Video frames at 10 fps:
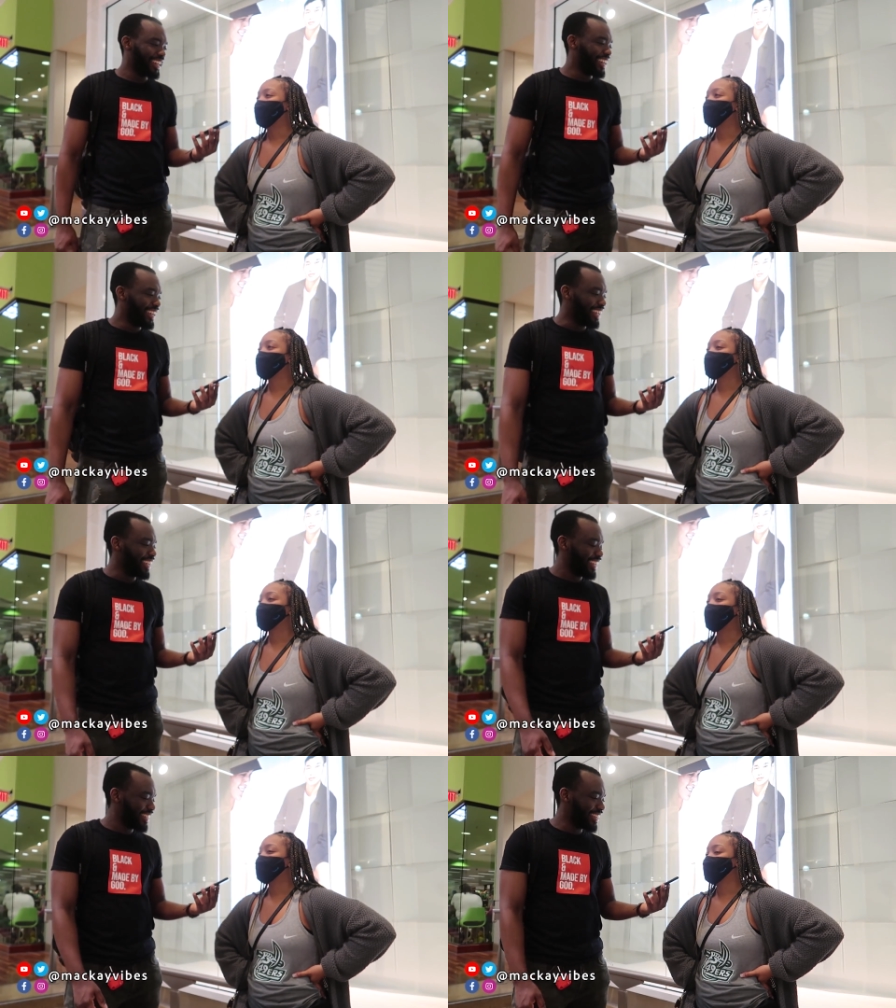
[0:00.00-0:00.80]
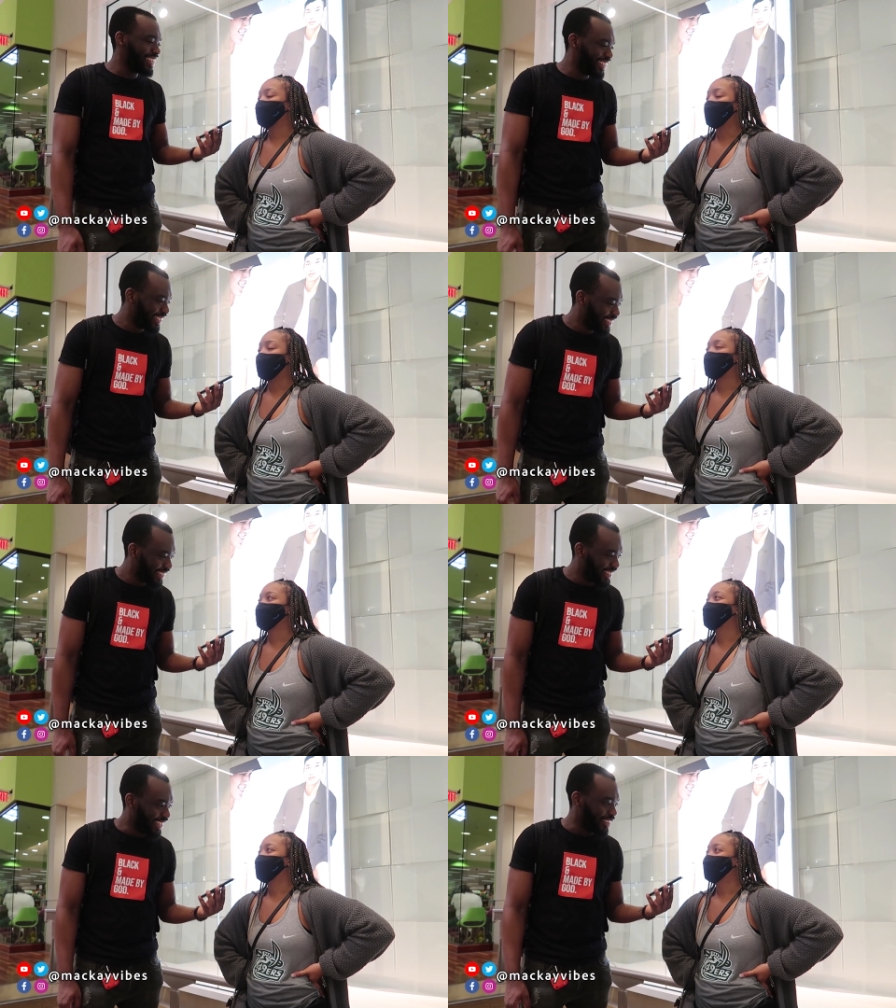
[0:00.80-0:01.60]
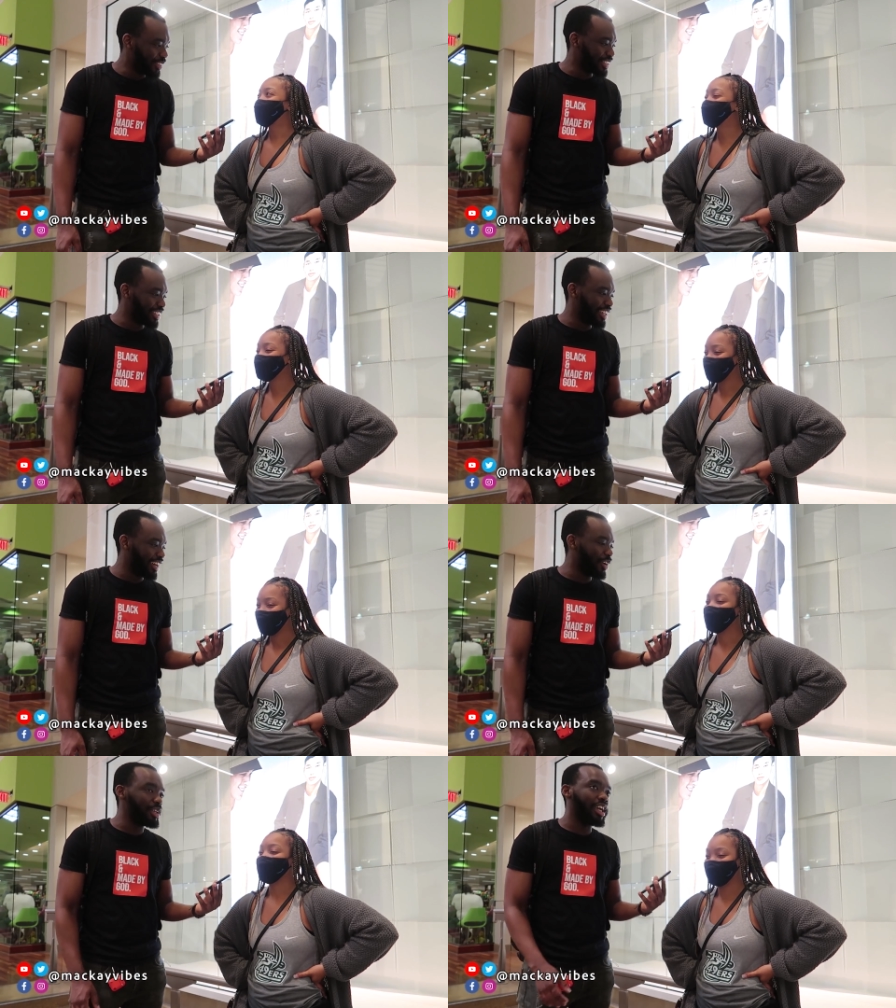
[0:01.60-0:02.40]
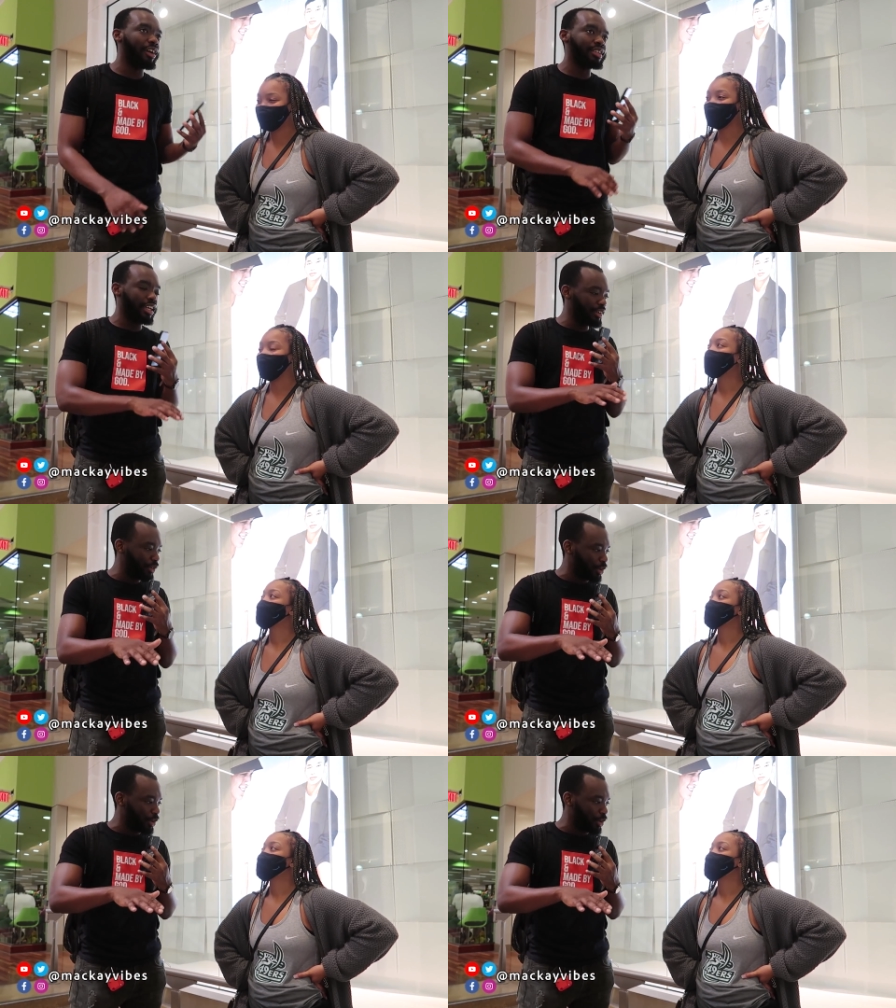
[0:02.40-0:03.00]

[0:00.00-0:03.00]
know. Hey. He was he was a lot. So he was a lot. Oh, y'all dated